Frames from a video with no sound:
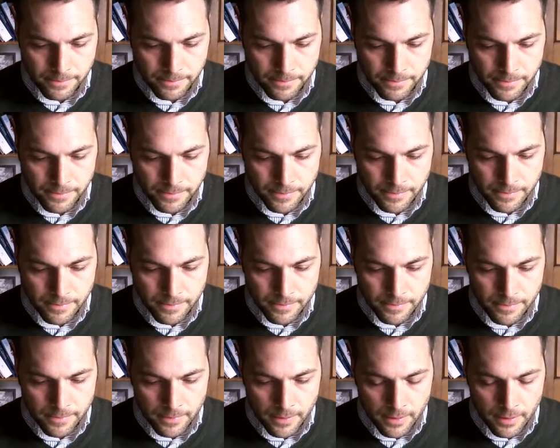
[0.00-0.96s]

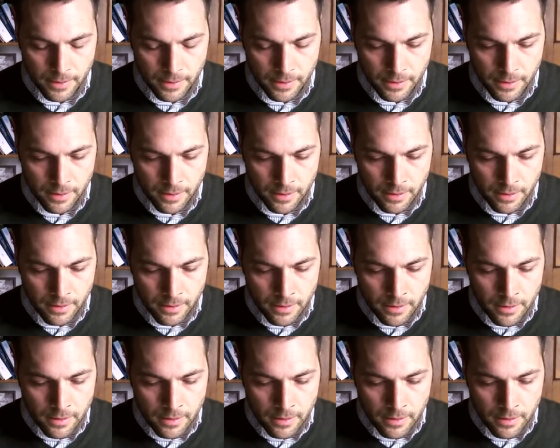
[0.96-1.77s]
No one is speaking in this clip.